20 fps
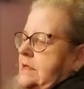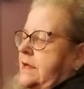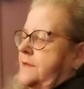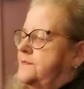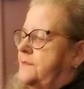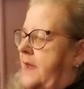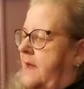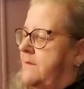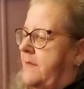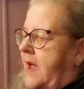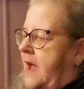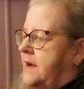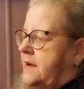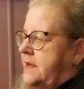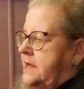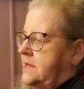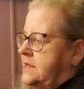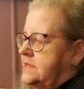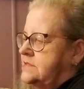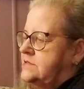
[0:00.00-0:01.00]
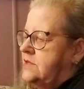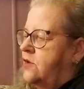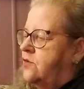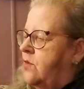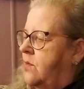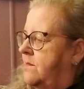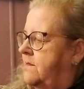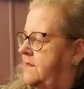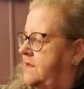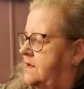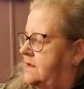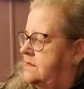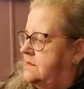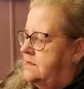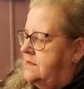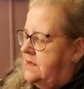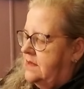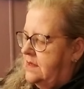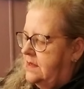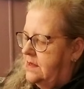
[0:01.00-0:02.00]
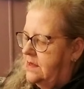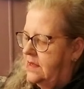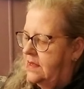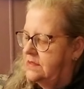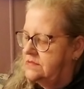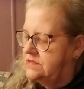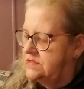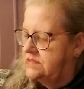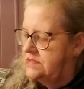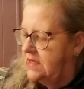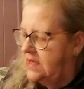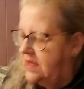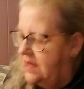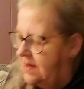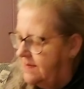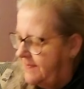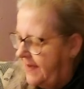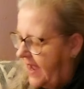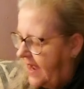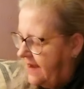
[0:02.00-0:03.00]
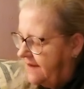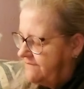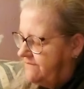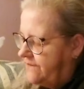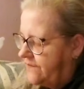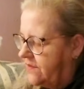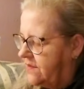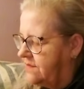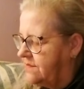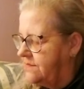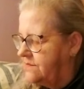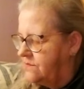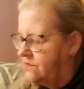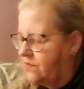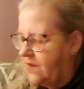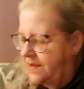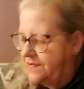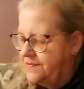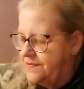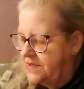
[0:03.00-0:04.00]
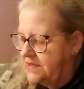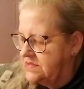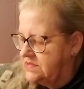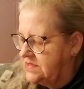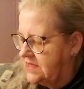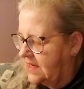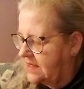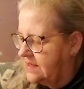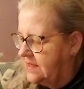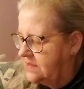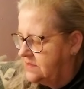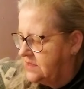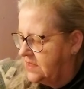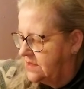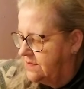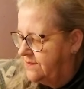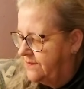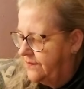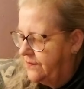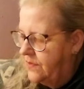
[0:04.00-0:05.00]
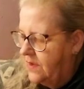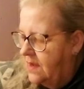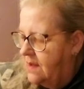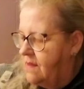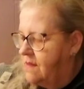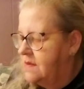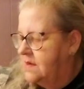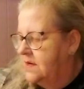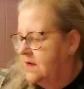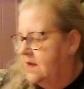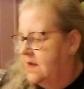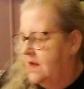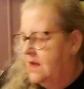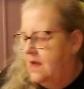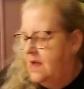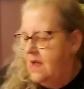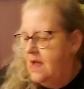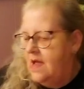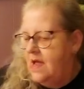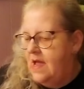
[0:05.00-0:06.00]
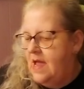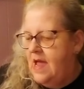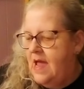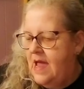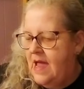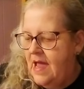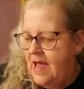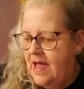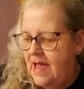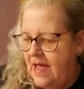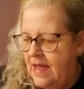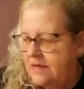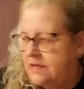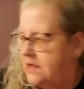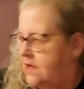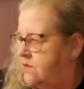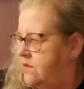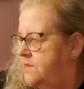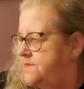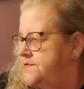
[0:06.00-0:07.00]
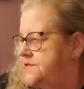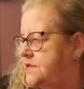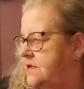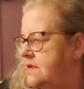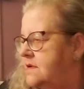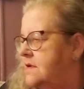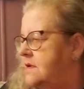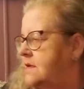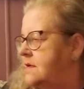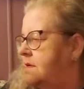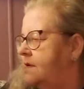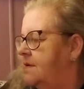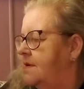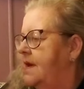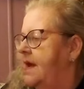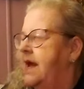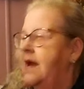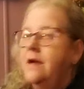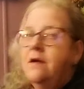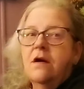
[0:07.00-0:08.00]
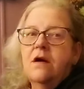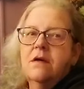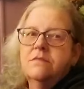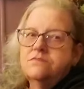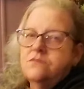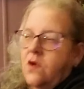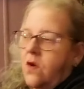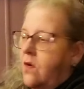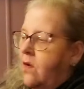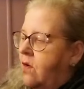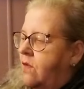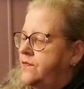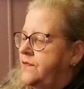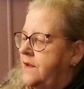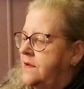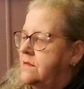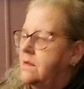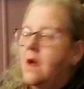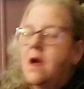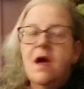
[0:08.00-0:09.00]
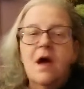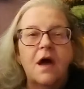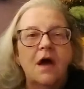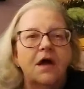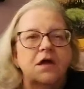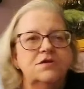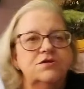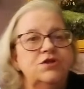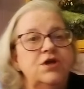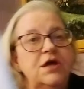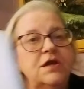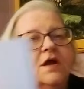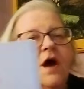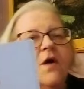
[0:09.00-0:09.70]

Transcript: get that back in its home. It's in a bag for right this second. And, oops, hang on, hold it. Do you